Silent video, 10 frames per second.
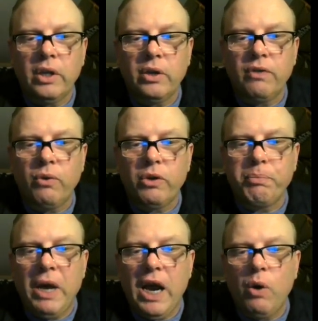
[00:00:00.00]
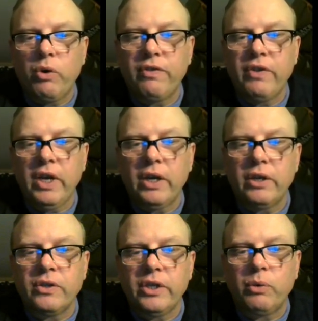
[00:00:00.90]
Therefore, the power of N
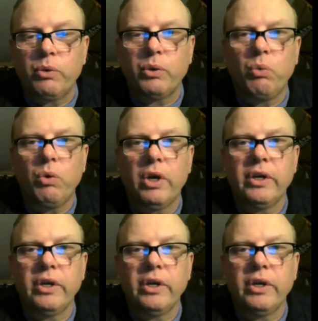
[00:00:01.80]
is equal to 1.